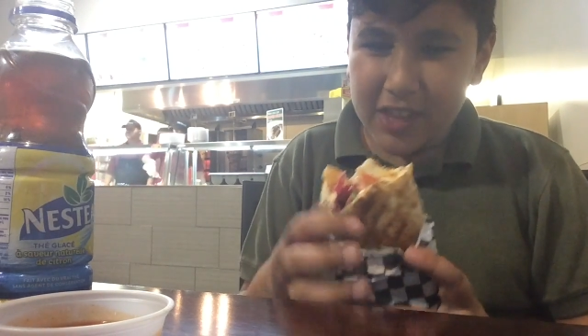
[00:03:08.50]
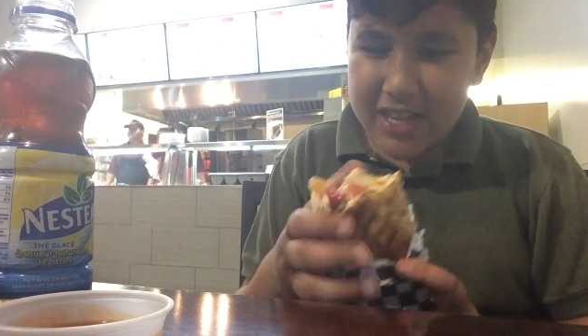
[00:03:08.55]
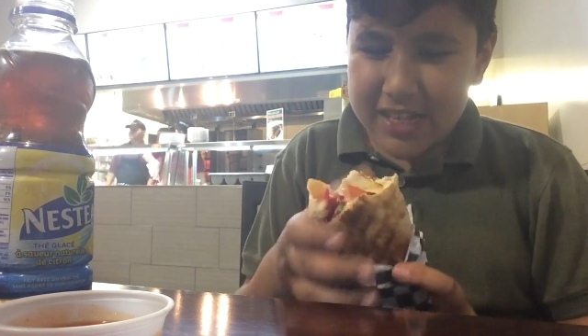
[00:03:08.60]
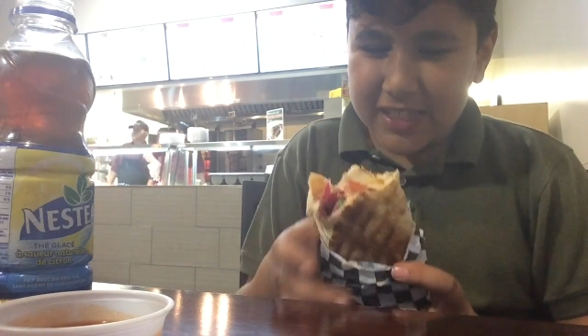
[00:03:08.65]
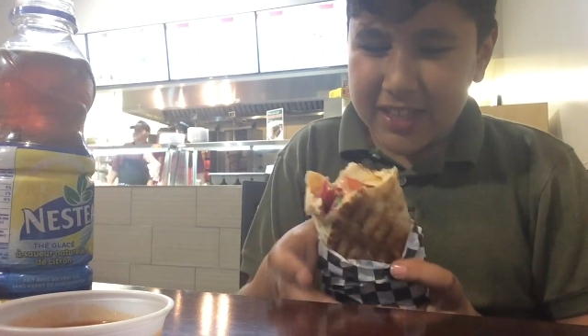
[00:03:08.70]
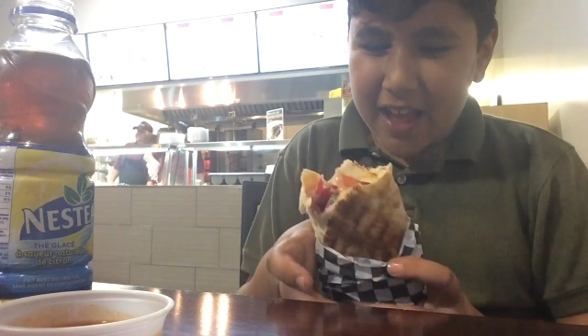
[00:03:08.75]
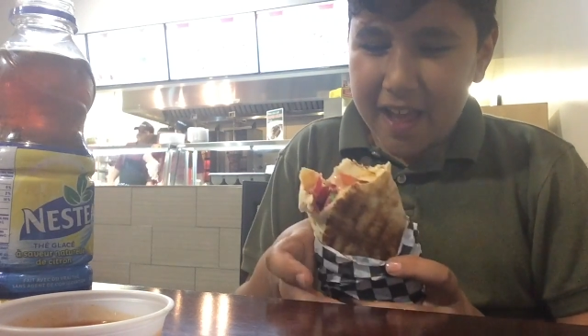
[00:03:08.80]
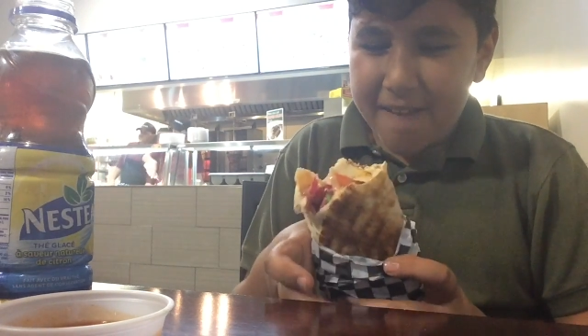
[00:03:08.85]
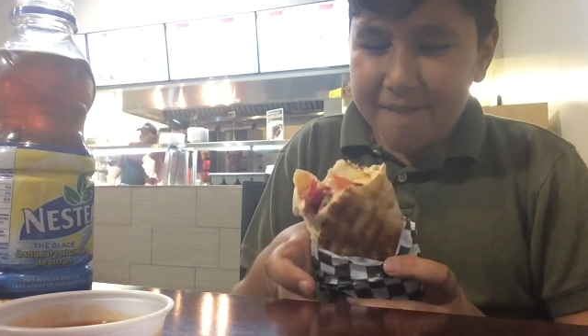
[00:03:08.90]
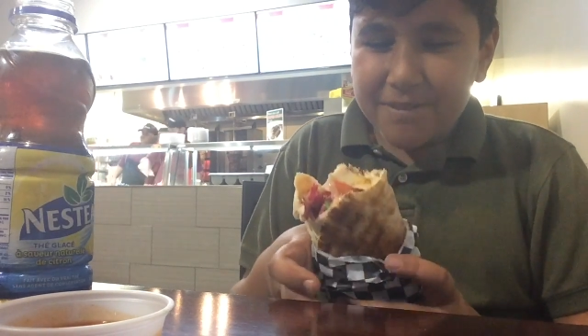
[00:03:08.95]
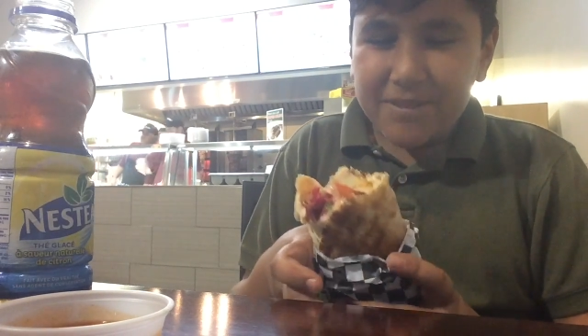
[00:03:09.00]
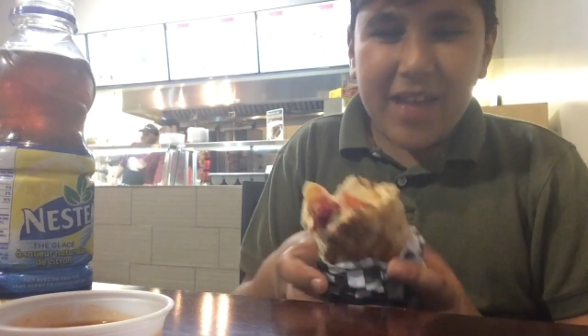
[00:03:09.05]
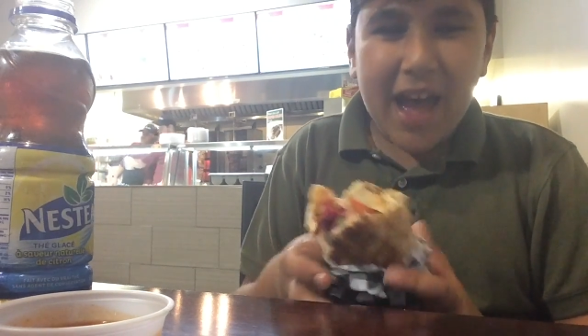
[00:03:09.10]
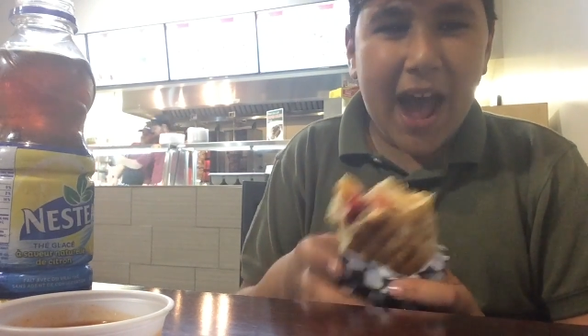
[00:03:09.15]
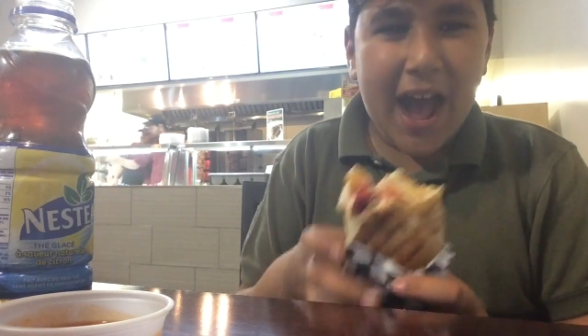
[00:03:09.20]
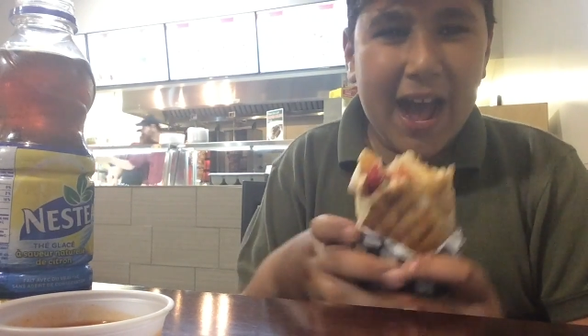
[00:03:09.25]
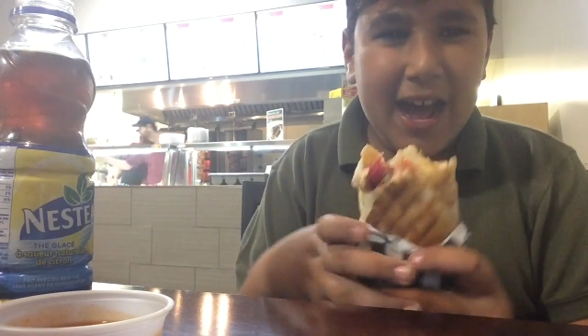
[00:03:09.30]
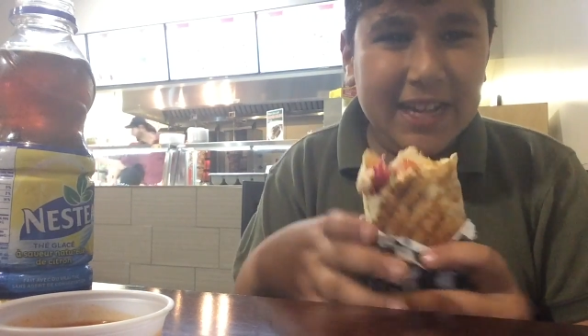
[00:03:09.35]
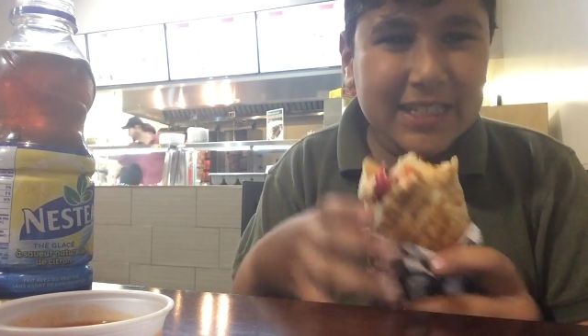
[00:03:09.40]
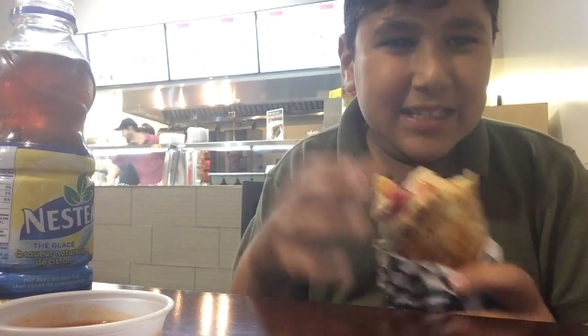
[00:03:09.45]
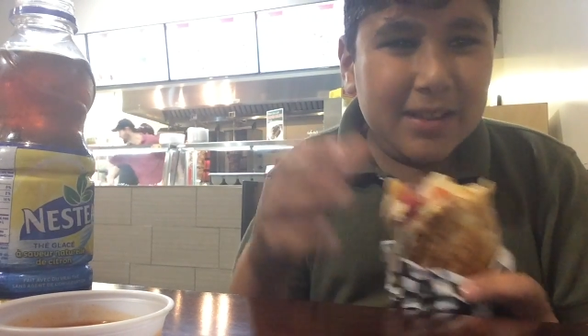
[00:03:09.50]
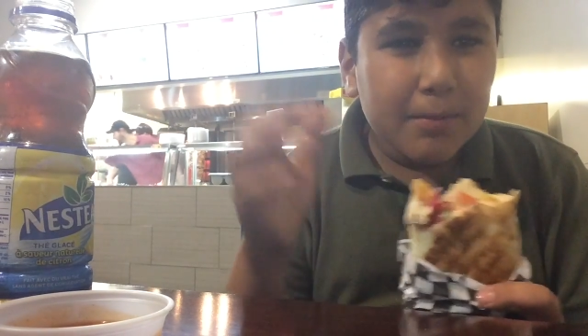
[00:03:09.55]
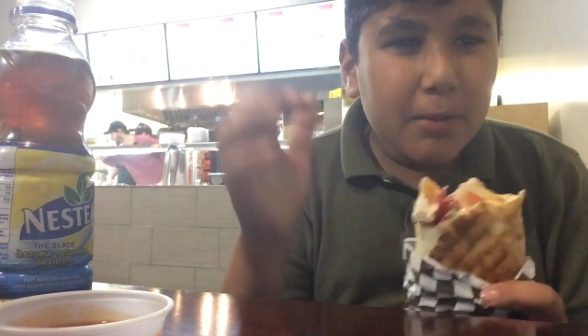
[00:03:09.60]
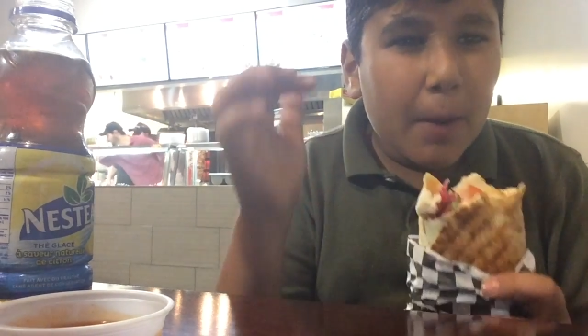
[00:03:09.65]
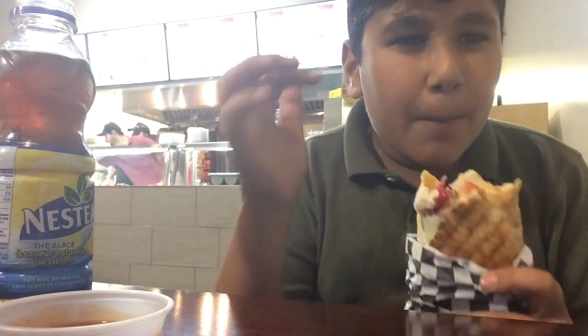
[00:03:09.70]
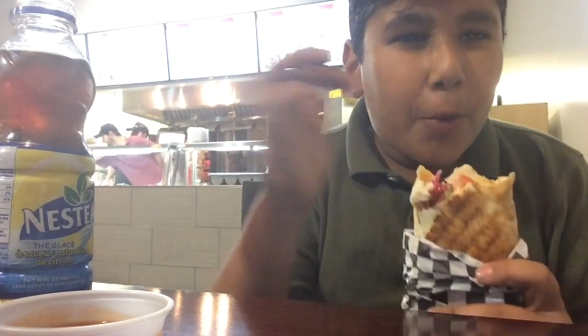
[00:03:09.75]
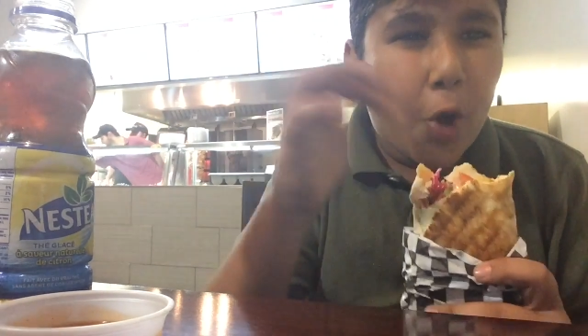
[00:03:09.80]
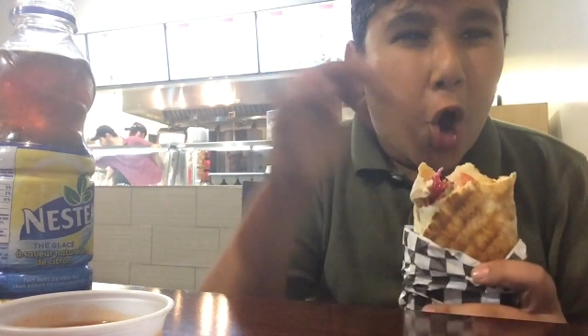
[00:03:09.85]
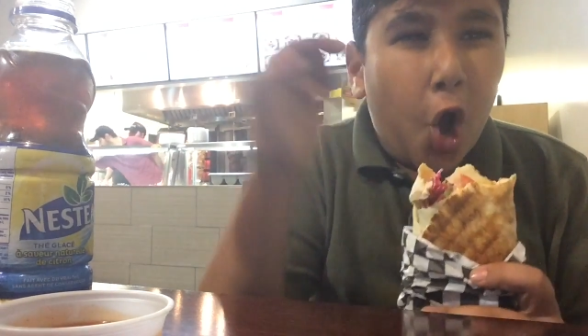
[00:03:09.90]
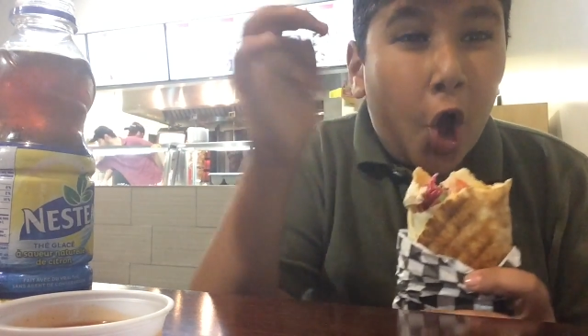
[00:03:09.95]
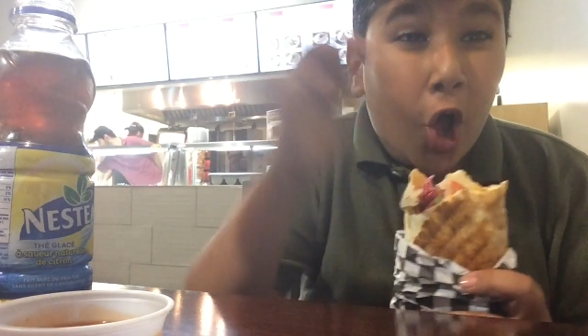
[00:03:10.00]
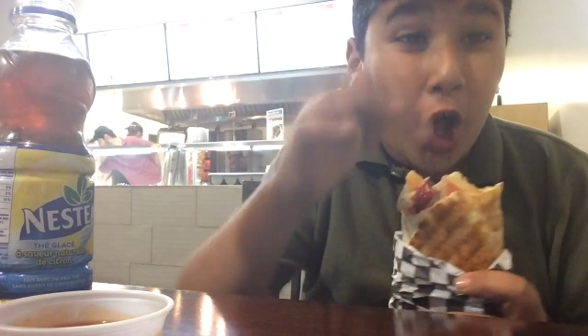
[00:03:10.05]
this, I asked them to put